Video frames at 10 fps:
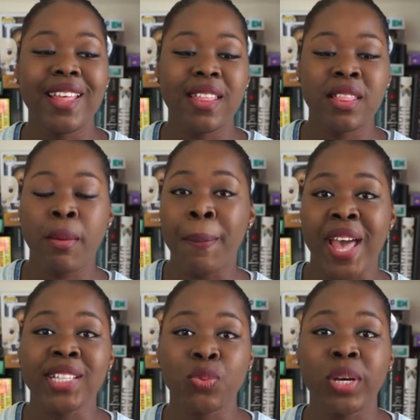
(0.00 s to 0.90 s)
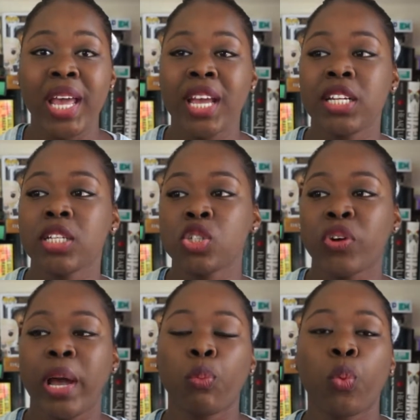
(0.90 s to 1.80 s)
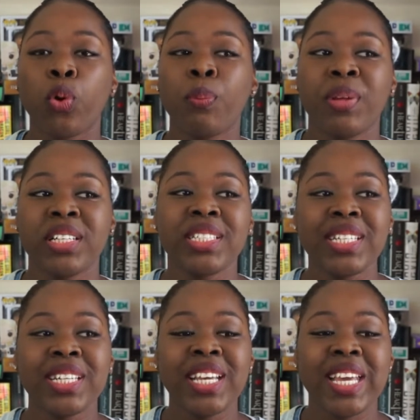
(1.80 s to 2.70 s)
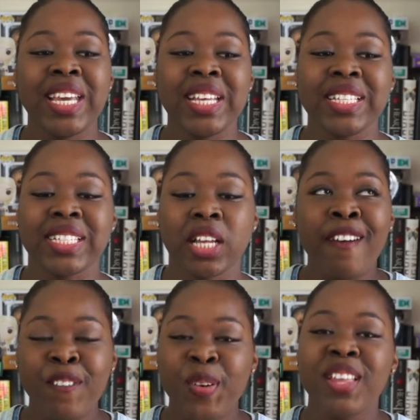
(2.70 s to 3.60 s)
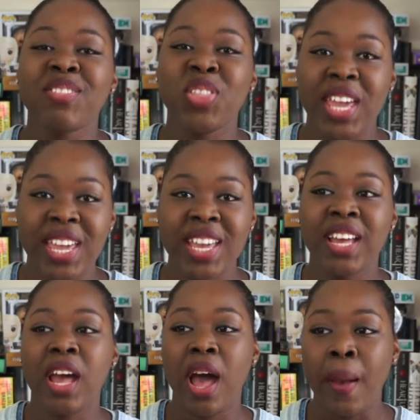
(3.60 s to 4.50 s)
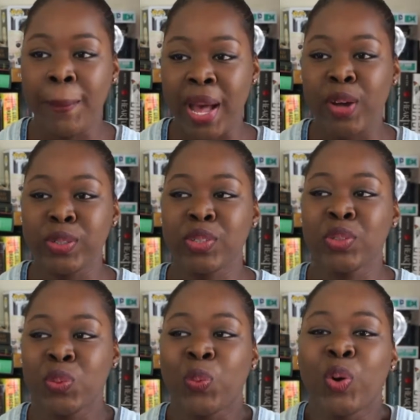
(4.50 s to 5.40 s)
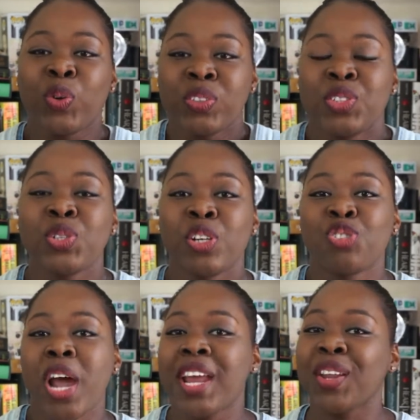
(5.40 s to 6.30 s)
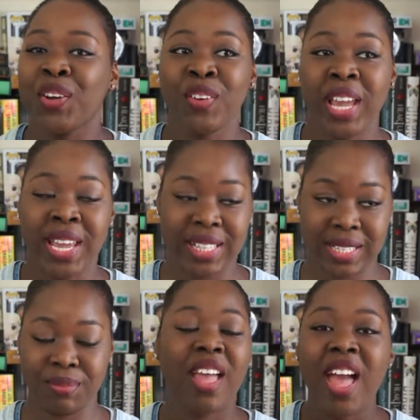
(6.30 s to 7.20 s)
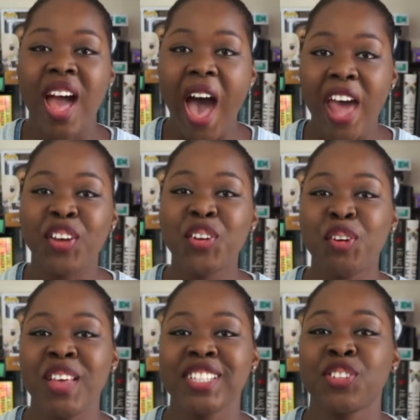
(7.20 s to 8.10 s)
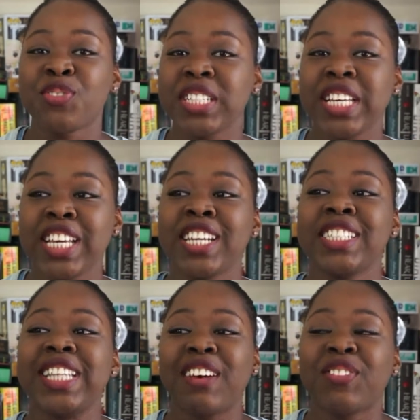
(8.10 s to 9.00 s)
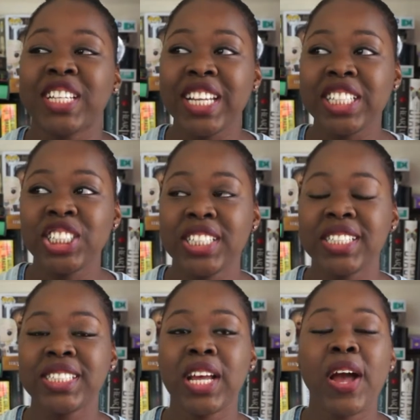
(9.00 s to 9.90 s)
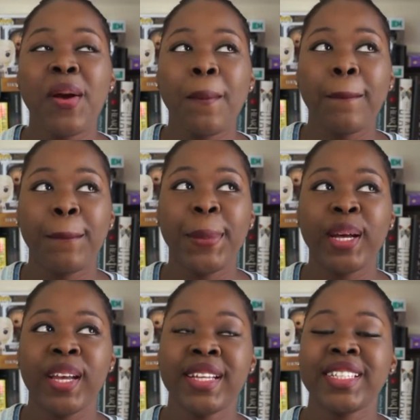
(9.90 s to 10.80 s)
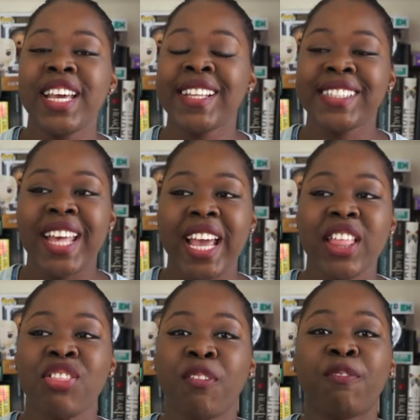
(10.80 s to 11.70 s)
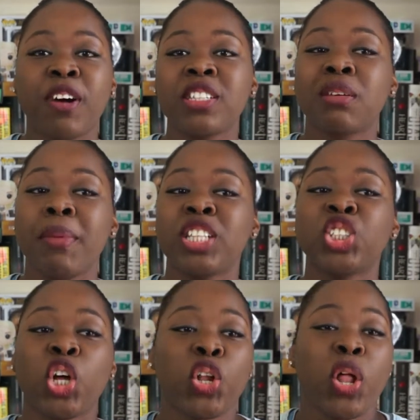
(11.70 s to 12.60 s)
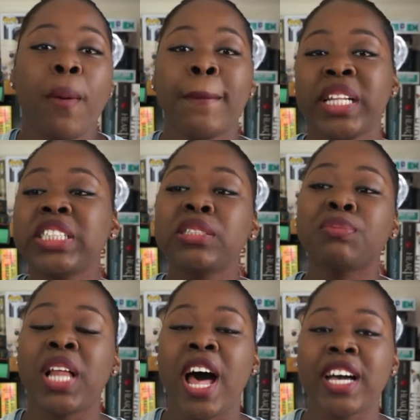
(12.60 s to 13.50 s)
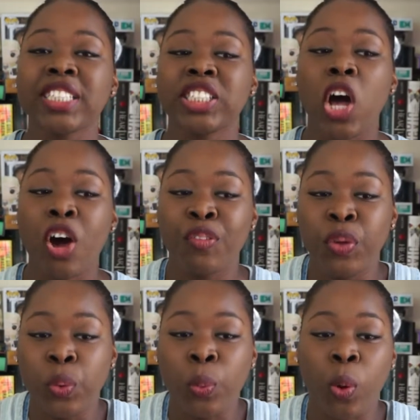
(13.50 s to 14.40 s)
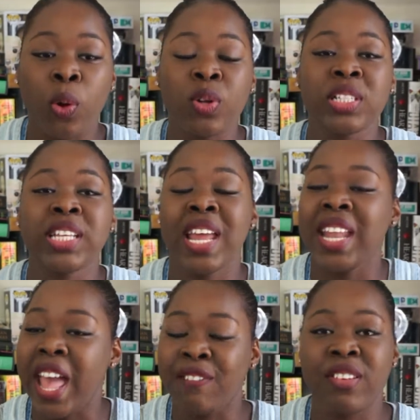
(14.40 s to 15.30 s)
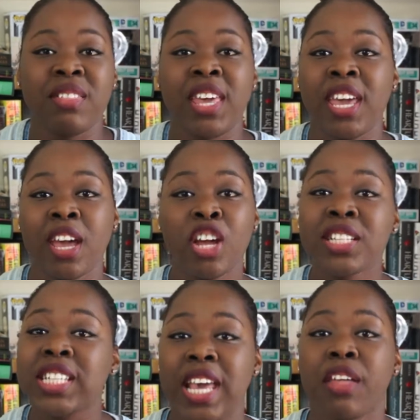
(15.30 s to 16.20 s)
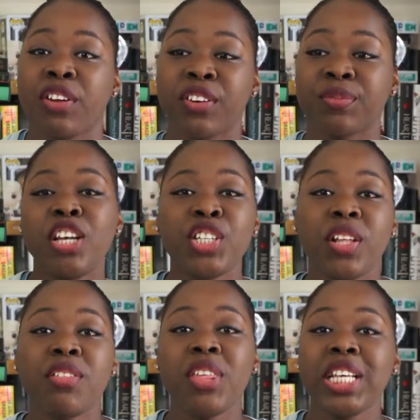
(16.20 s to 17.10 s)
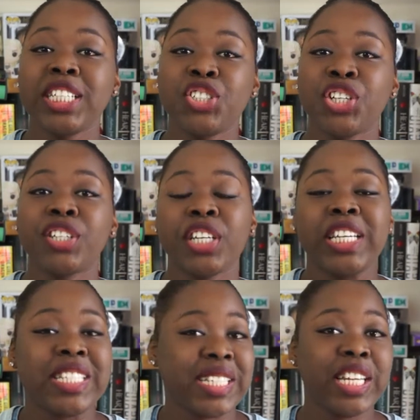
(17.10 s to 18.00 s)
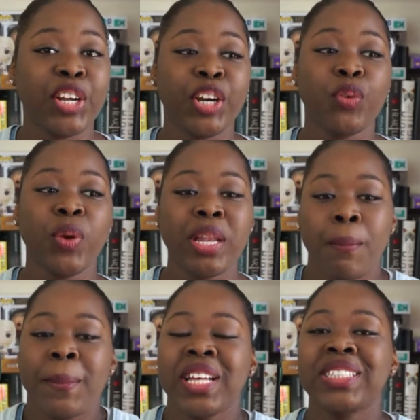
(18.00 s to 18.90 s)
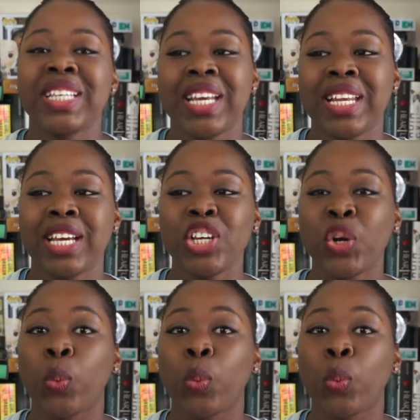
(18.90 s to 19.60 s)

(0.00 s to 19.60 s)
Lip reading: the best way I could describe world building is everything about the world you are trying to create. I don't know if that's a really good definition, but it's like the fundamental building blocks of your world and everything together. So the things that you're going to consider when building your